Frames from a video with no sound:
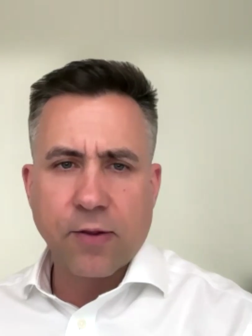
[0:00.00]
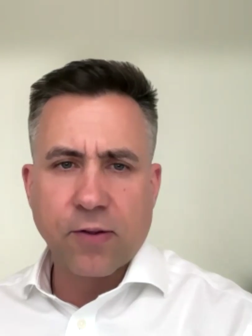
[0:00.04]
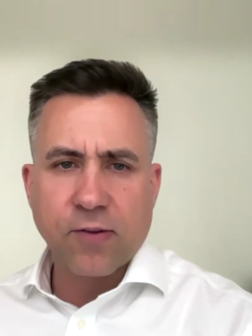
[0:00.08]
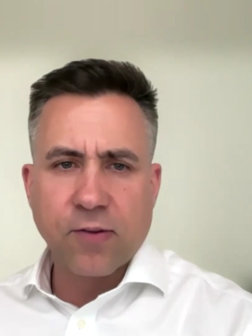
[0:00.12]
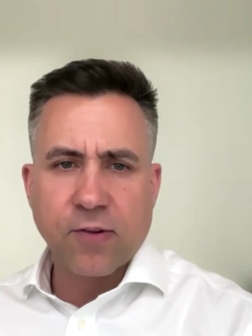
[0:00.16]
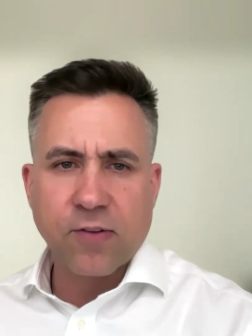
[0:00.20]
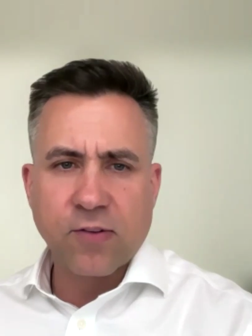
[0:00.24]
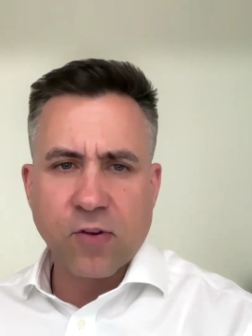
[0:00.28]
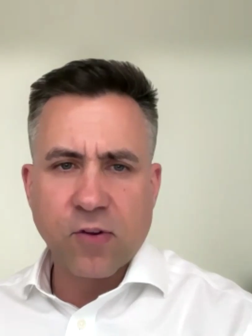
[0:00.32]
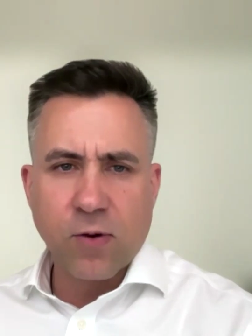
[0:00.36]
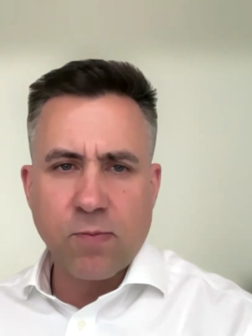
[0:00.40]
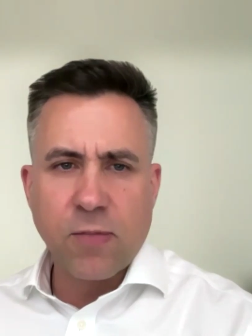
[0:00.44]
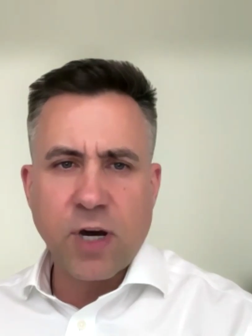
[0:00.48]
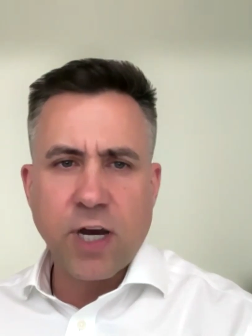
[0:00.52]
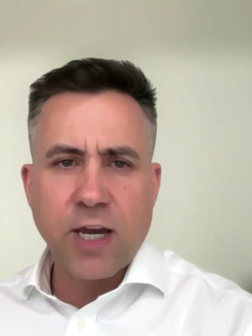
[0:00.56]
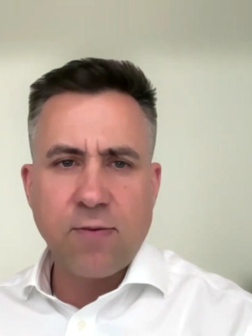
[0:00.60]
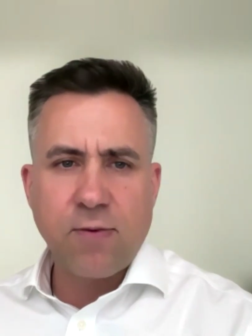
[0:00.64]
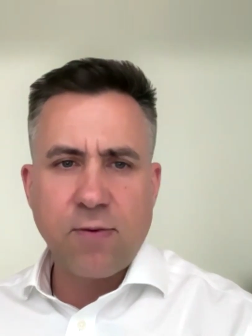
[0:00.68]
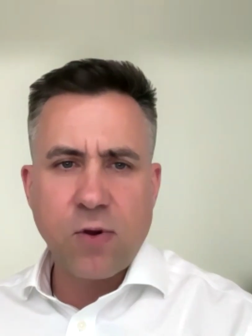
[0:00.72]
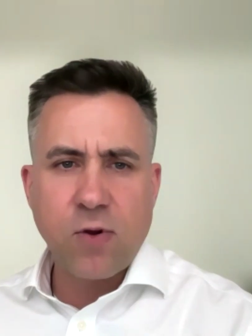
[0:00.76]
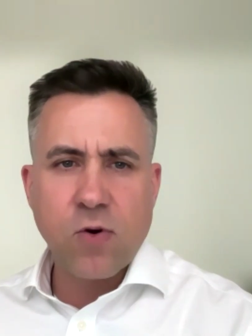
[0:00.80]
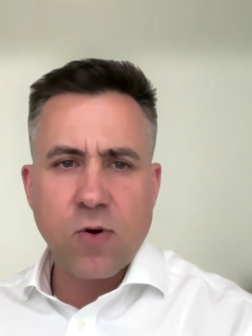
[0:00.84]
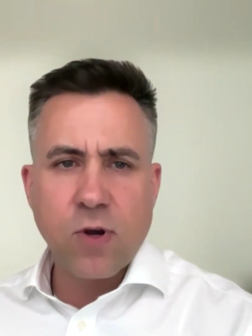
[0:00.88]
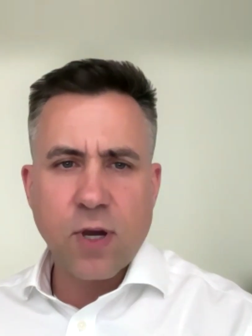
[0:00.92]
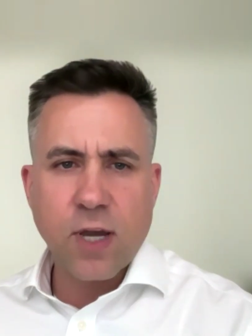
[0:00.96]
so in my
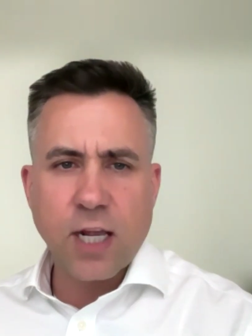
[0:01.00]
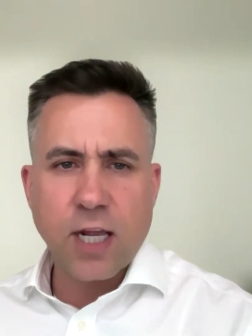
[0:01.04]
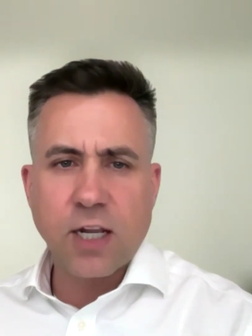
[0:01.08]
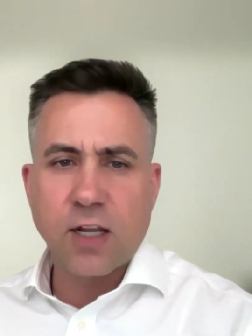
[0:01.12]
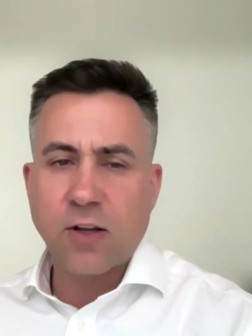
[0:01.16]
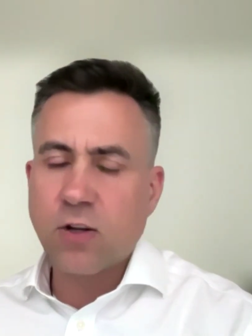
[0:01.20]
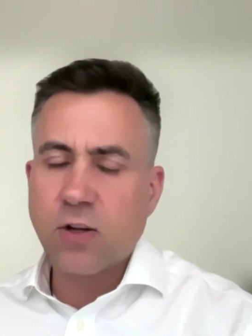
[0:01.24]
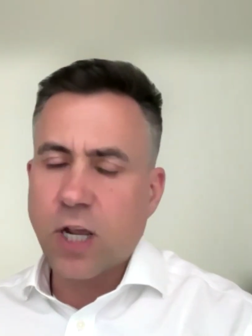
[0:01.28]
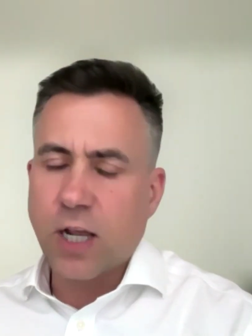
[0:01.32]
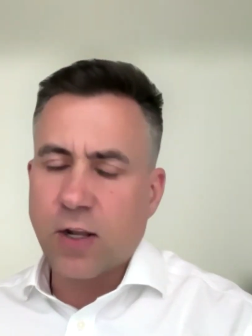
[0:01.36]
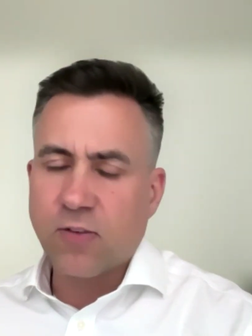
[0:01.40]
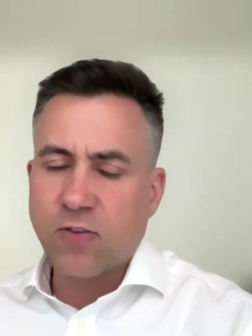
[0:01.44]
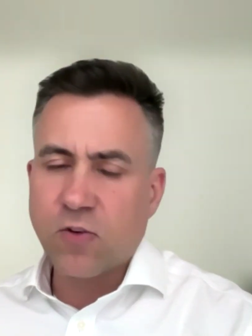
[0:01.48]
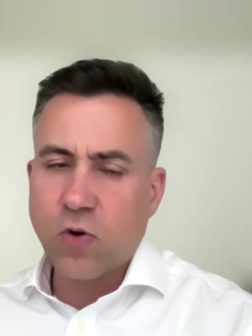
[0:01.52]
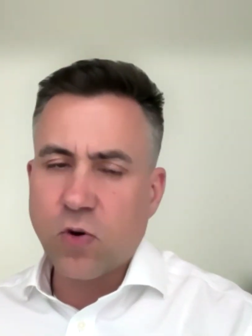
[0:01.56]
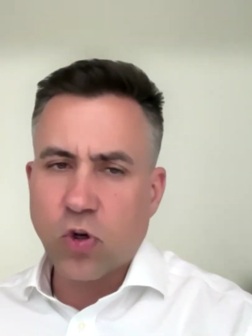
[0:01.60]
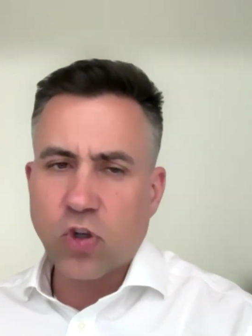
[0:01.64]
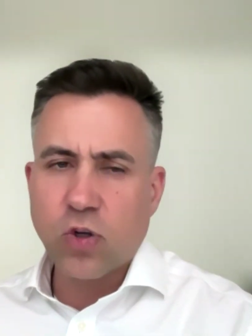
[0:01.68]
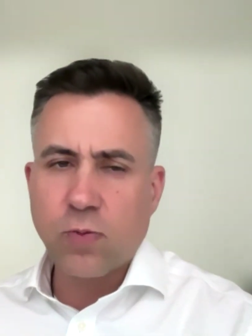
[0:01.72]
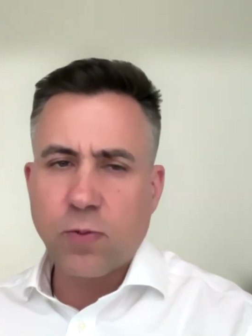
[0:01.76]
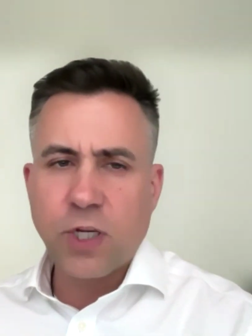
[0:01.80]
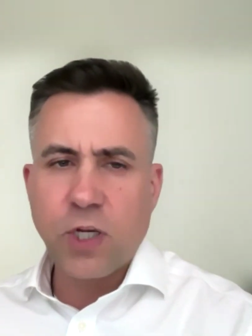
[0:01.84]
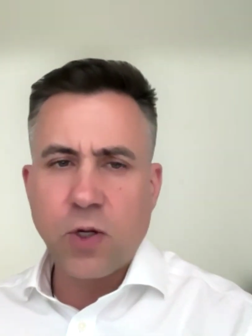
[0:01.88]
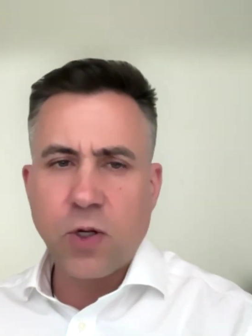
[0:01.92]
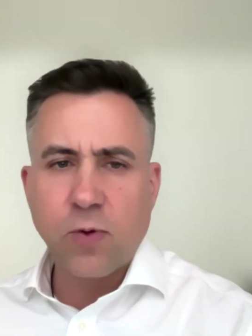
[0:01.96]
view, it's got
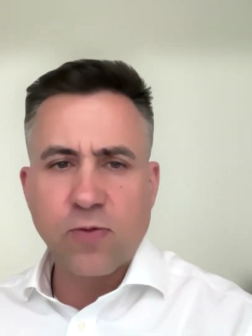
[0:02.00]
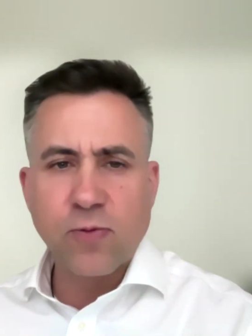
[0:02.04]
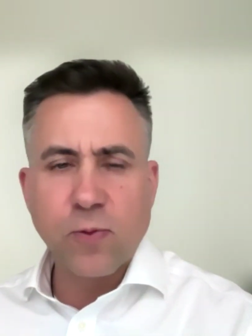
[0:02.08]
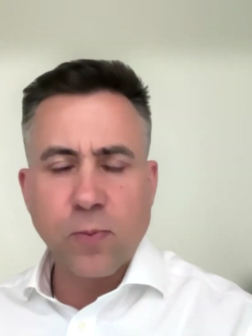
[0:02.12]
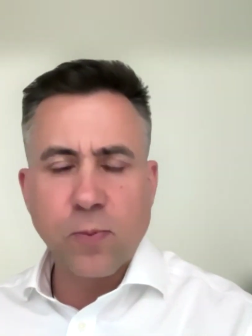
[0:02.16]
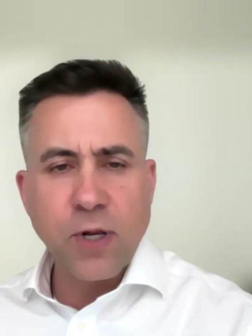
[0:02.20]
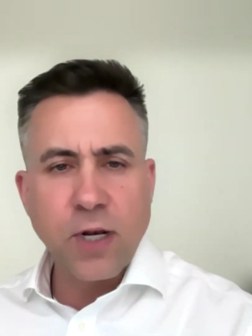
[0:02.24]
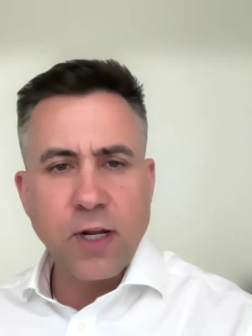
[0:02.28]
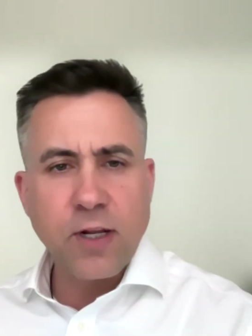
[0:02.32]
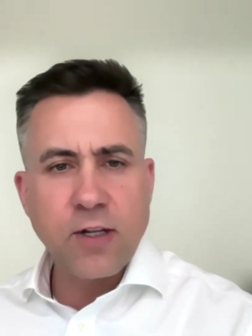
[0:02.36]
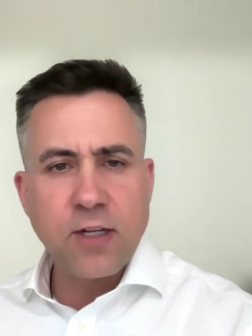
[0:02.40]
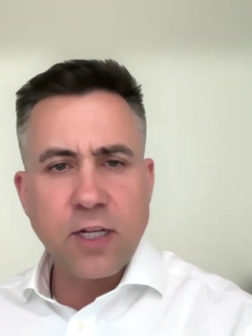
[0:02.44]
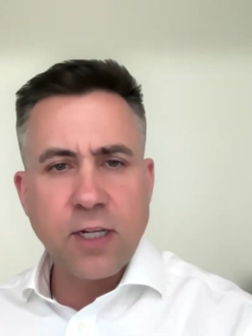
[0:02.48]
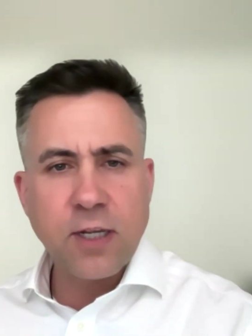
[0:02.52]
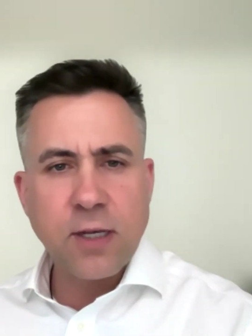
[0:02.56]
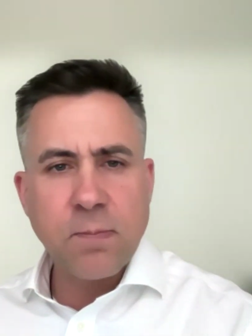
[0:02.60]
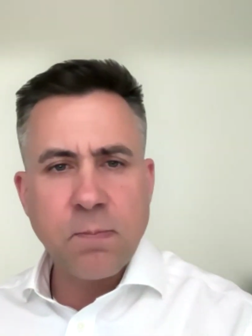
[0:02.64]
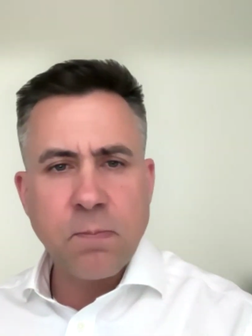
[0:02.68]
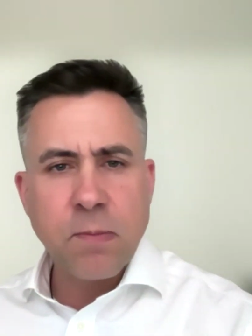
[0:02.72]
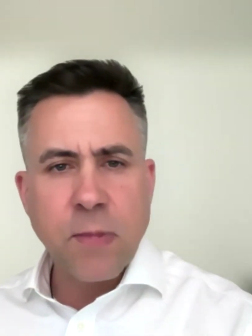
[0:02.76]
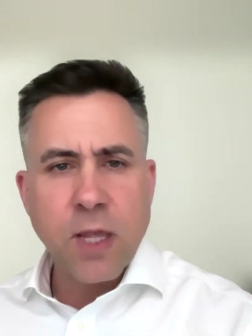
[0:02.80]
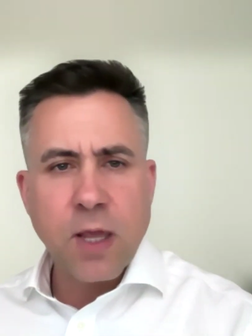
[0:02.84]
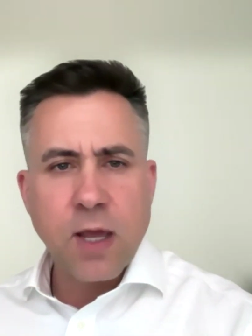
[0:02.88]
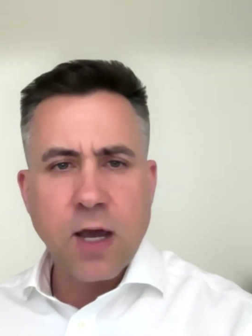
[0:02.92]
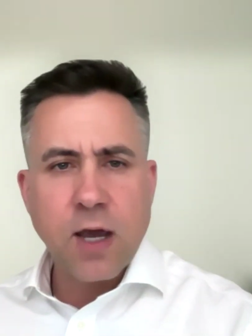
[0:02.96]
to be youth
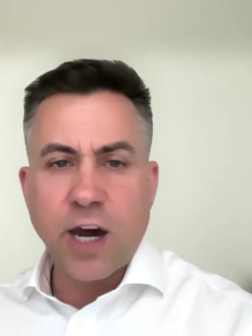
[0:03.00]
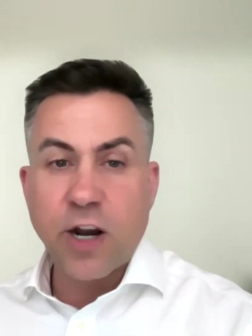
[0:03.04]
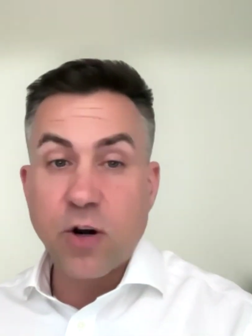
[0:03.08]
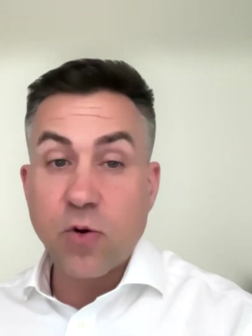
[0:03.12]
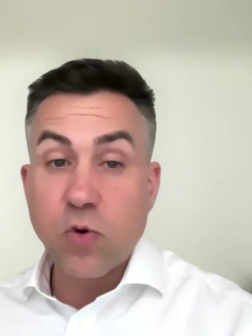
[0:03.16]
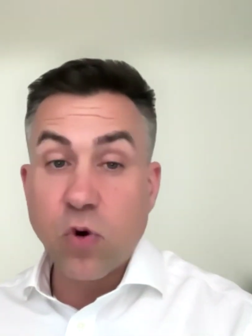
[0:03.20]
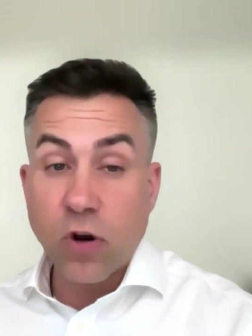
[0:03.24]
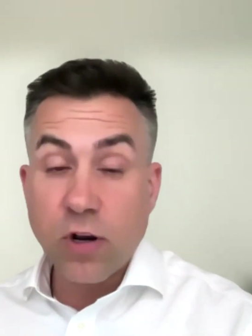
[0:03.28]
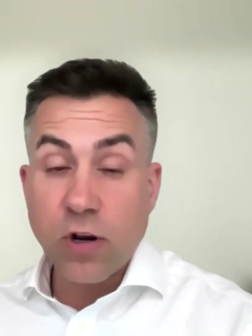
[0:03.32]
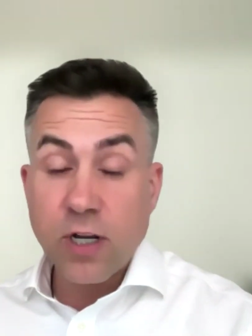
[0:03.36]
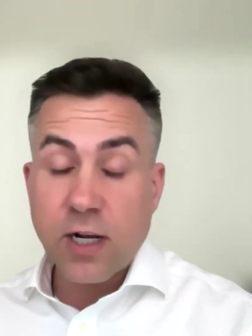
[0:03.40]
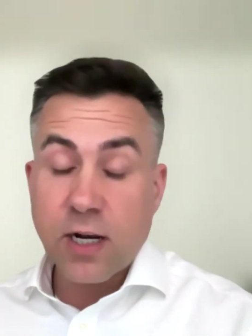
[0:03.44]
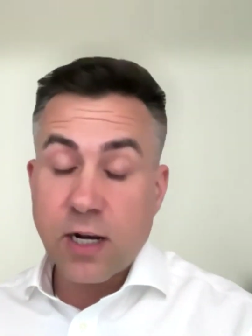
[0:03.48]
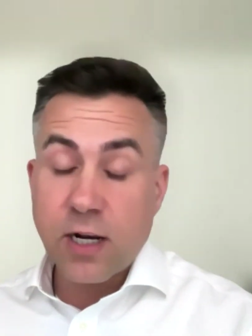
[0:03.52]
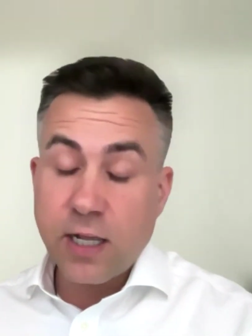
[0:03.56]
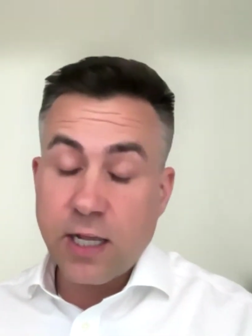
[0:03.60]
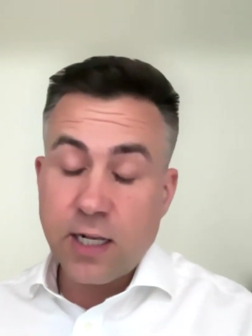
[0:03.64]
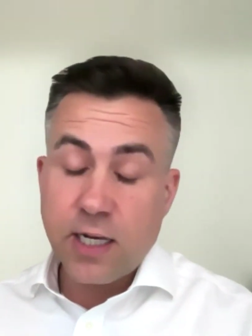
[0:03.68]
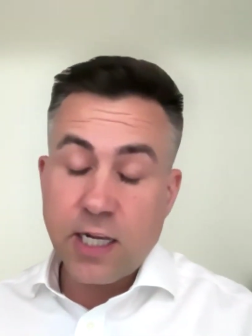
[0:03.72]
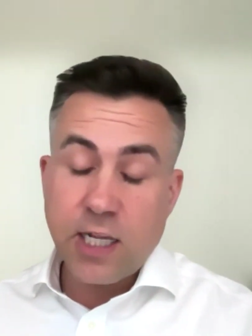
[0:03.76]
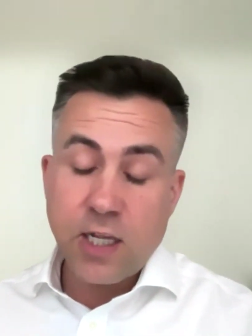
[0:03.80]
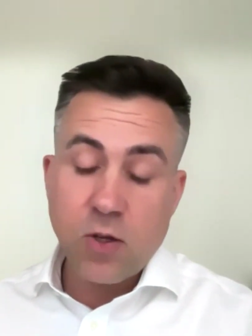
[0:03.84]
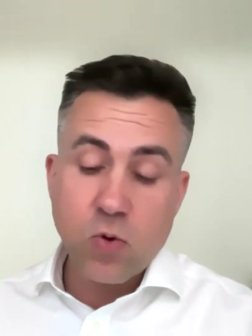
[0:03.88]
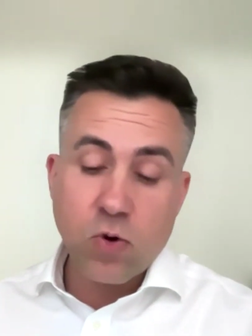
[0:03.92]
mobility. Ironically, the